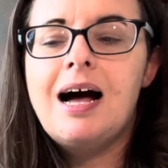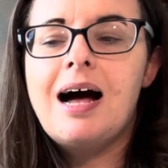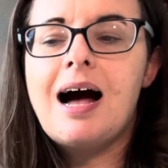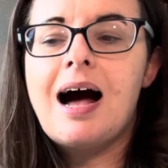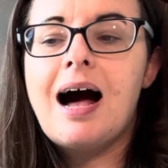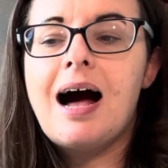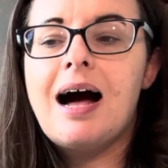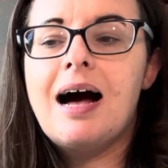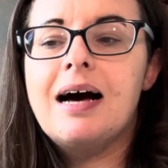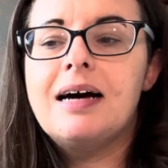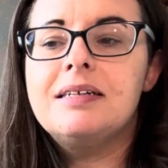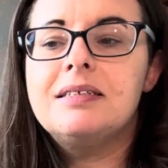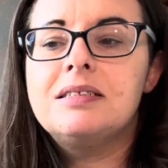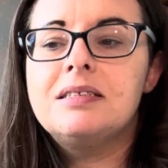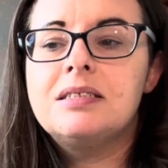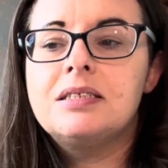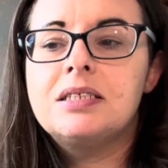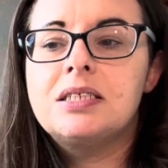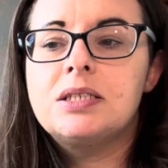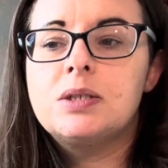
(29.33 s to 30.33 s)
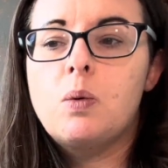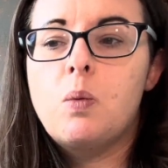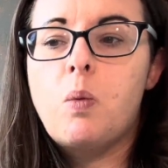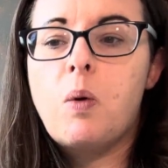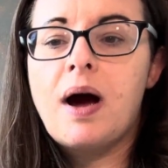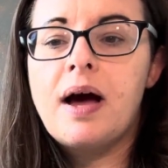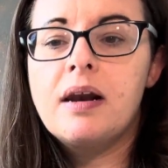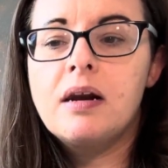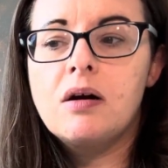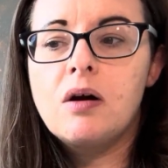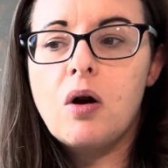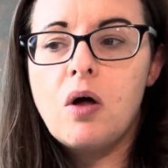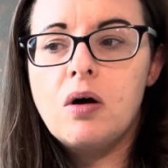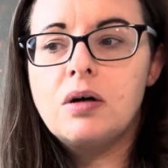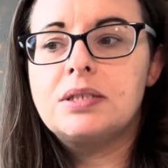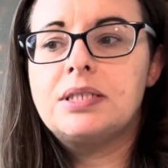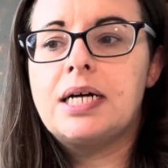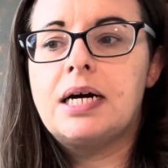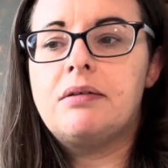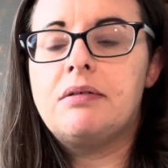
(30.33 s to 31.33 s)
And when
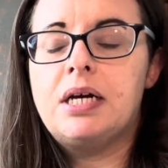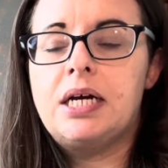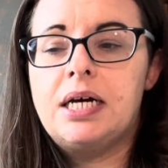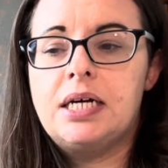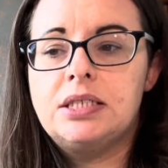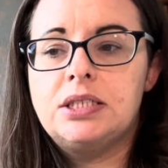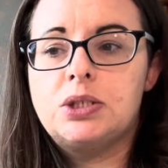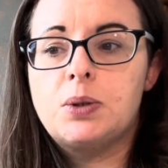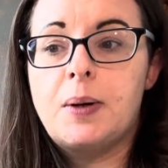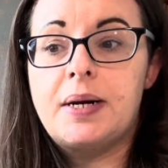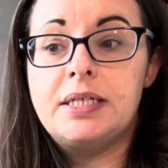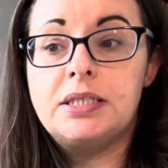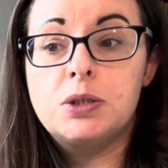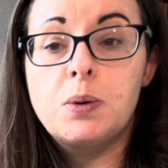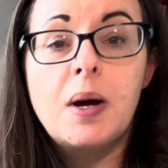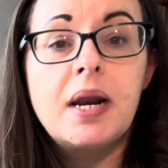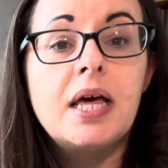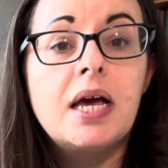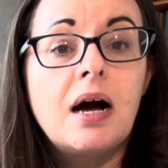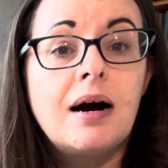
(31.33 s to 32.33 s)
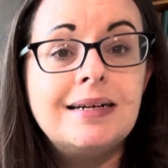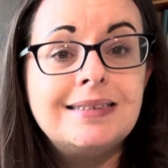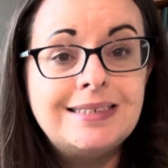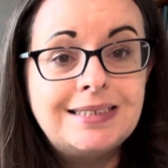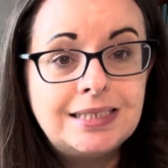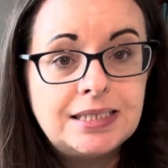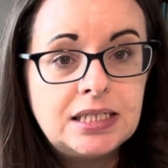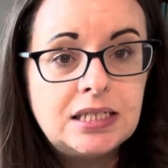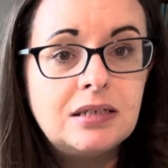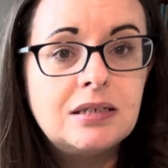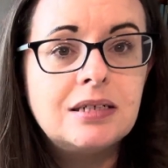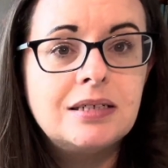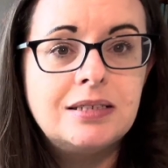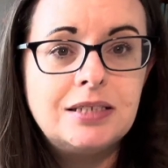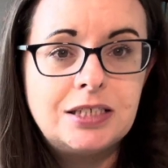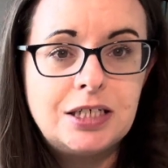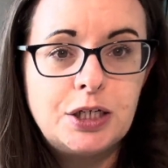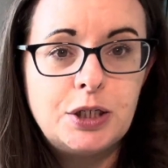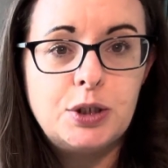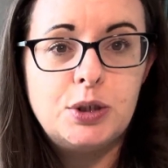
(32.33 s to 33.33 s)
lockdown hit in 2020, I did
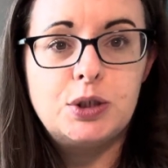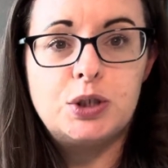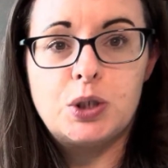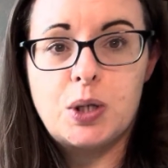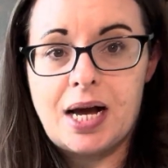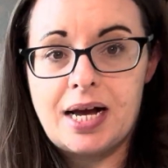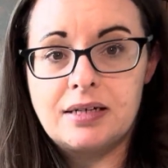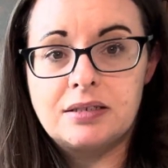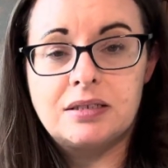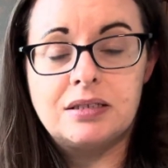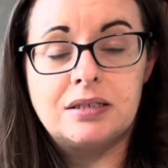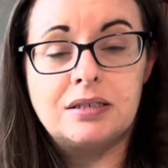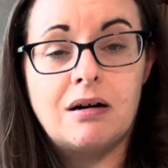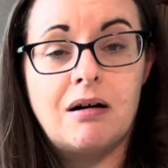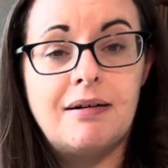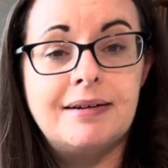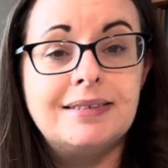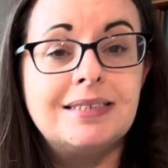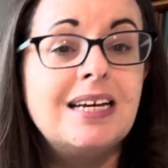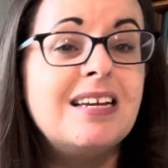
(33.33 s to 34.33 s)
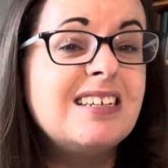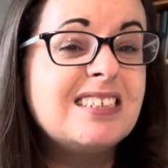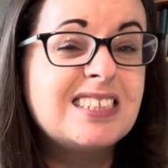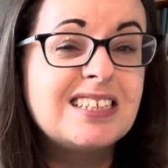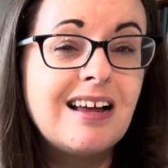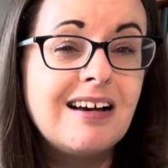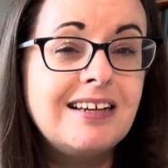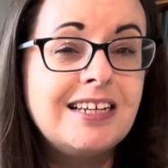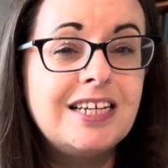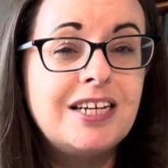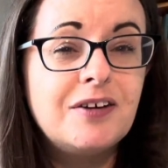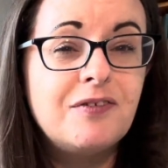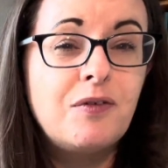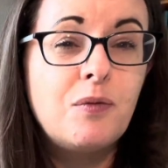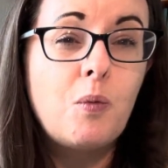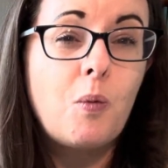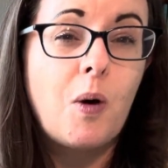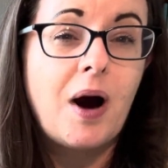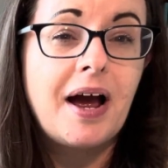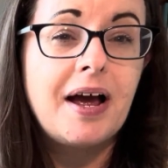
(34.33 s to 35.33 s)
continue to exercise in a slightly
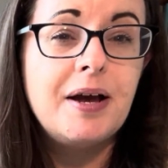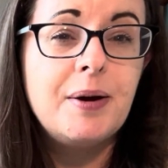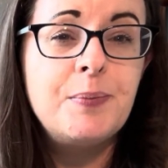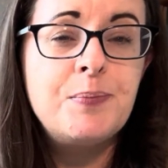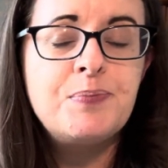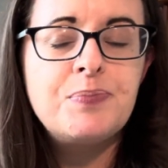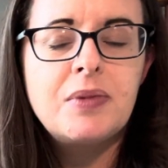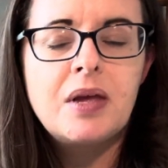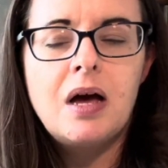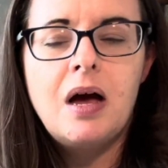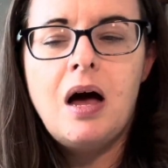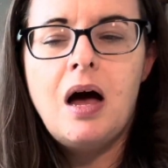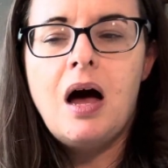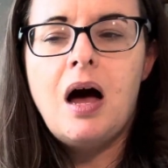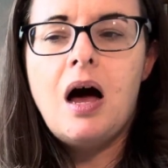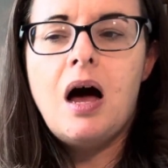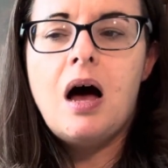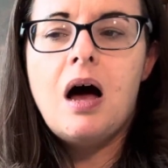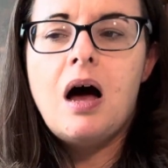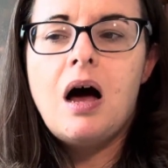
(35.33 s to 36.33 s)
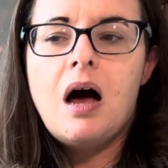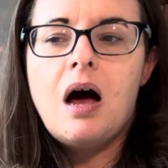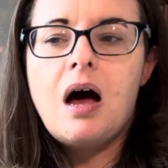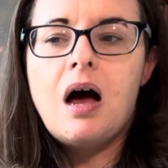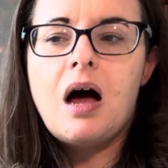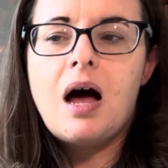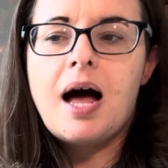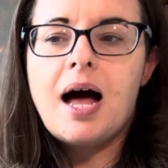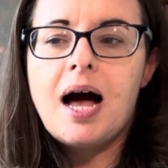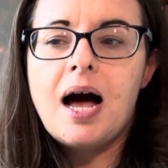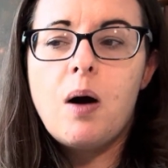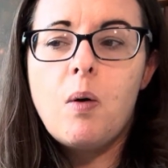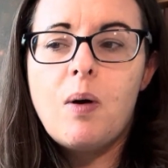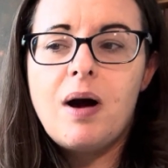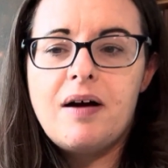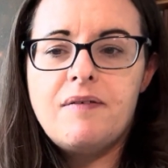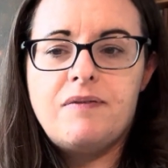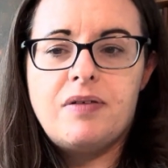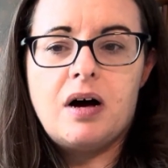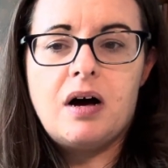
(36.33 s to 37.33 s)
different way.
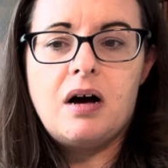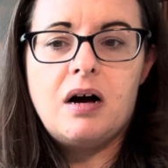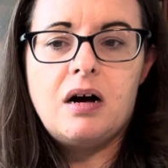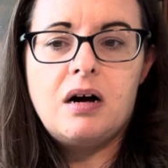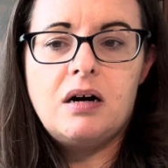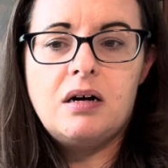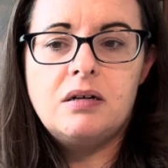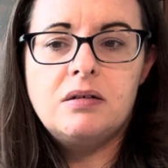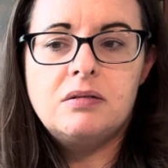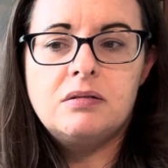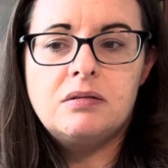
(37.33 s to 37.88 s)
However,